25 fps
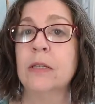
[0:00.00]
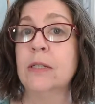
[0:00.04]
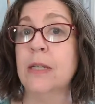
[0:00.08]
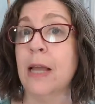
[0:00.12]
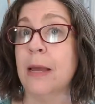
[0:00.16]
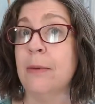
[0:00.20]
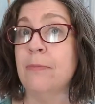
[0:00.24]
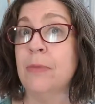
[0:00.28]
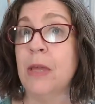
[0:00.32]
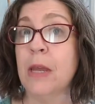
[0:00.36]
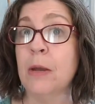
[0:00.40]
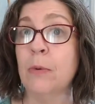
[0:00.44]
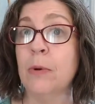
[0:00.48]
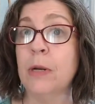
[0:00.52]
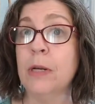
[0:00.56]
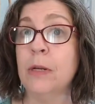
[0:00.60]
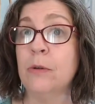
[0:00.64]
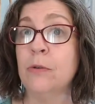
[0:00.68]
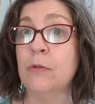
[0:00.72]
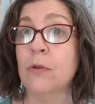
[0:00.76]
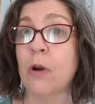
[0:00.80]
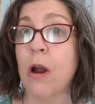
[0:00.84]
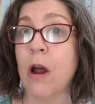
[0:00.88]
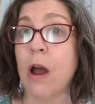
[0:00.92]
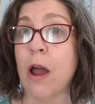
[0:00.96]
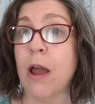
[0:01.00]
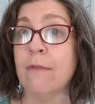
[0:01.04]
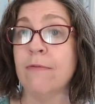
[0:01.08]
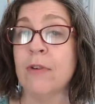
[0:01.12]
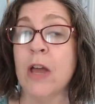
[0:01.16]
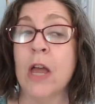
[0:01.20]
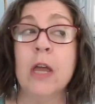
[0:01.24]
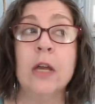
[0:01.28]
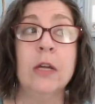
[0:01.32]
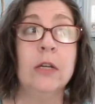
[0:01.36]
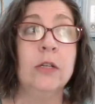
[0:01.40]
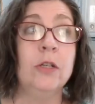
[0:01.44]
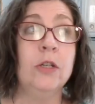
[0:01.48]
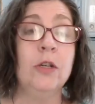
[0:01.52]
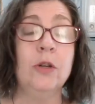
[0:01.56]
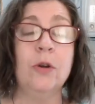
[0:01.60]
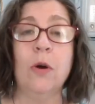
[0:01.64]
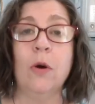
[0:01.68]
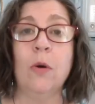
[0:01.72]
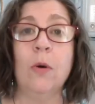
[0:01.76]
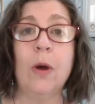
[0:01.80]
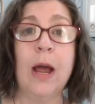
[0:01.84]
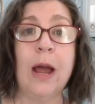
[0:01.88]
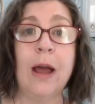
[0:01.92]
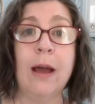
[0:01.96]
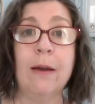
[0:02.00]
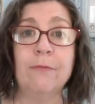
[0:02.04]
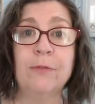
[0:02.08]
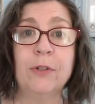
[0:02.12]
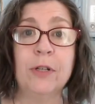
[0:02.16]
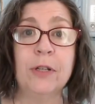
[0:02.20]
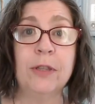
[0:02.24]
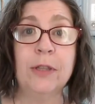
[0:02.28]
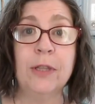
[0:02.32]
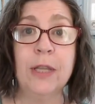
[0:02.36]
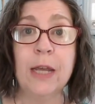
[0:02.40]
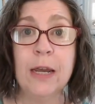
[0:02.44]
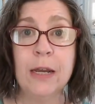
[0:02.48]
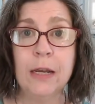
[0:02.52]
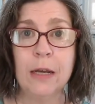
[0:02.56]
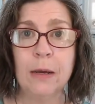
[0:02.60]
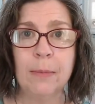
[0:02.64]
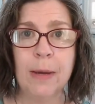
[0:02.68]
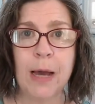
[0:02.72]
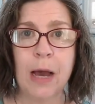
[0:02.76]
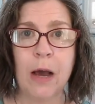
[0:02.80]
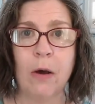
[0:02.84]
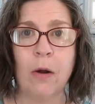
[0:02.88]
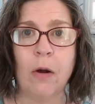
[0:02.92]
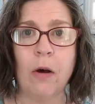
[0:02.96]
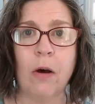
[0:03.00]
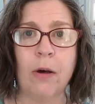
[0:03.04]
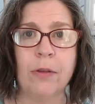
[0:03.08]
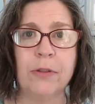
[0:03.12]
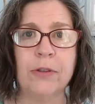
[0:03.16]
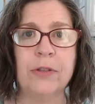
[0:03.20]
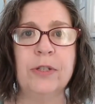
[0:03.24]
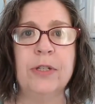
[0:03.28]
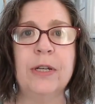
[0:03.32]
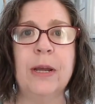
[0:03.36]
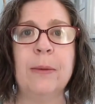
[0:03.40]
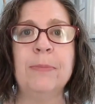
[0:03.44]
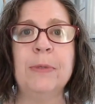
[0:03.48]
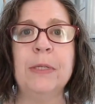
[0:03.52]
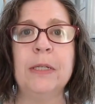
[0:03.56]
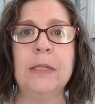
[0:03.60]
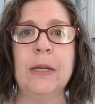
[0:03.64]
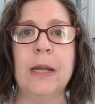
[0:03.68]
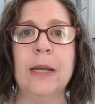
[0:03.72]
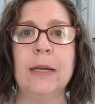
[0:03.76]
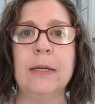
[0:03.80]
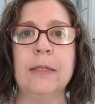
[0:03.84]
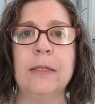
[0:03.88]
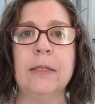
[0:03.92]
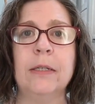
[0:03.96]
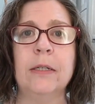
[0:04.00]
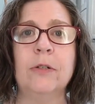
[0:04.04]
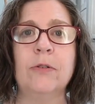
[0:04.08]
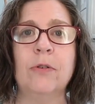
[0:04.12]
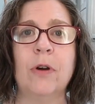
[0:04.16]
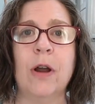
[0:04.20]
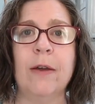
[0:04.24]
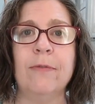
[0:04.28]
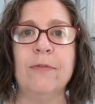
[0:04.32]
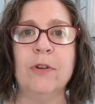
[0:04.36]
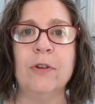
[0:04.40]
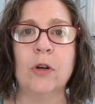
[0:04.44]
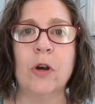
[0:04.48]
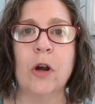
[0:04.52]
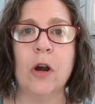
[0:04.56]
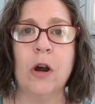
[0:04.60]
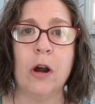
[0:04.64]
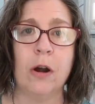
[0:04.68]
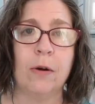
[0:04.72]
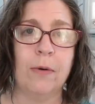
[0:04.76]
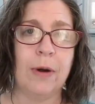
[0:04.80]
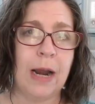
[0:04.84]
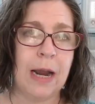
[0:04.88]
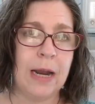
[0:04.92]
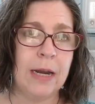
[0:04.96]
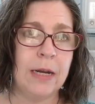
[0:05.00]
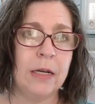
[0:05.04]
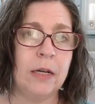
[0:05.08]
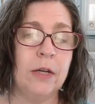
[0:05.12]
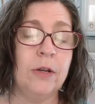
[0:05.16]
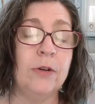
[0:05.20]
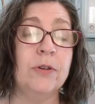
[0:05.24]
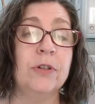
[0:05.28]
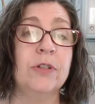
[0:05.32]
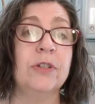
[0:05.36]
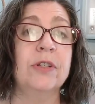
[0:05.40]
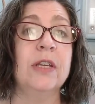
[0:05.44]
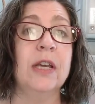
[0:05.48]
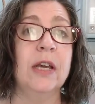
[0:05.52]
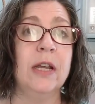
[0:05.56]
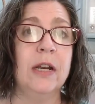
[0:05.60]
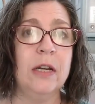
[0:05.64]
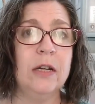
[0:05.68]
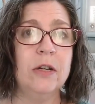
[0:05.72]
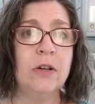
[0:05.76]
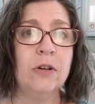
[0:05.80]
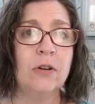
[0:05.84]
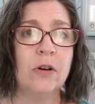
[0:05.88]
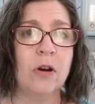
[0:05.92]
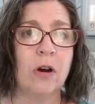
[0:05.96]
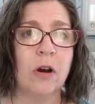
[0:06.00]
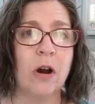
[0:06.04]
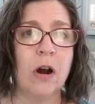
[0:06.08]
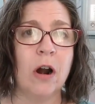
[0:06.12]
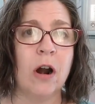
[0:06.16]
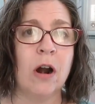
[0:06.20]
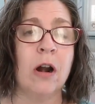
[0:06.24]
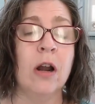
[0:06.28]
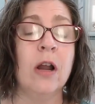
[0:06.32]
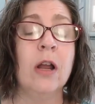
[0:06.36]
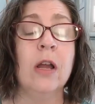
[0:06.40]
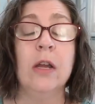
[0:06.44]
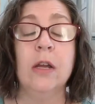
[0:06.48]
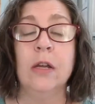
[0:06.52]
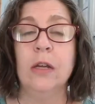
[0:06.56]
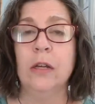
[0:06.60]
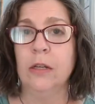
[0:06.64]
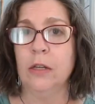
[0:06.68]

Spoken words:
Same thing when you drive. You don't have to think about all the steps it takes to drive your car, right? You just get in your car.